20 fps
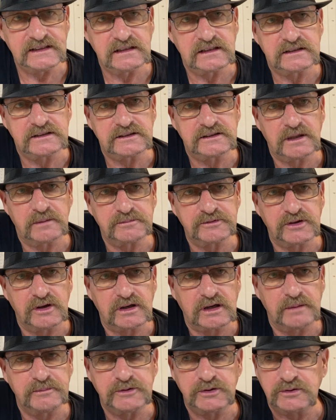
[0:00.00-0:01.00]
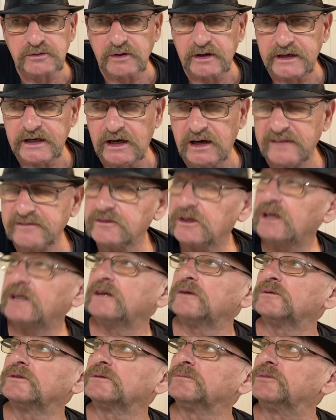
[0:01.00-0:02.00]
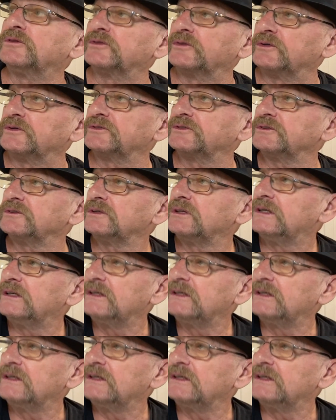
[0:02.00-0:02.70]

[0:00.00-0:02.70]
on the dump truck I'm doing right now. I've been hanging with the bulldozer,